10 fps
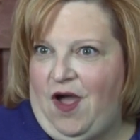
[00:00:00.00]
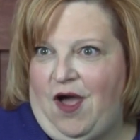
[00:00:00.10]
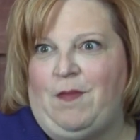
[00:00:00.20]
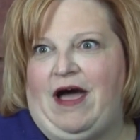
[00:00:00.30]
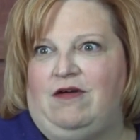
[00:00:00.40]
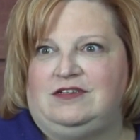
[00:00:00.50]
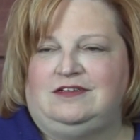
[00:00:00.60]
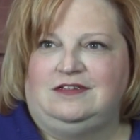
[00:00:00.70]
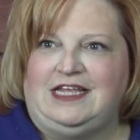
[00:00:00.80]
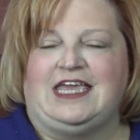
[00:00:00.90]
about
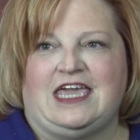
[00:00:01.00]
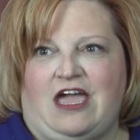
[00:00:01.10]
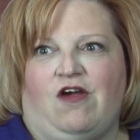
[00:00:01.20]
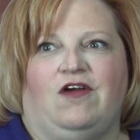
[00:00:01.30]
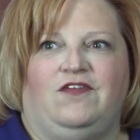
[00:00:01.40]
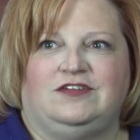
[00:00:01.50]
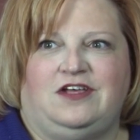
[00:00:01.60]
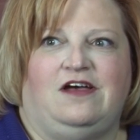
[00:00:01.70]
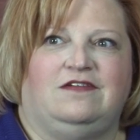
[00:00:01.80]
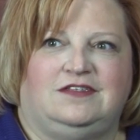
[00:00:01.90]
taking care of
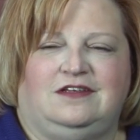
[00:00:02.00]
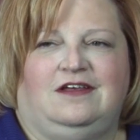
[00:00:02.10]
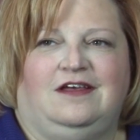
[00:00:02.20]
ourselves.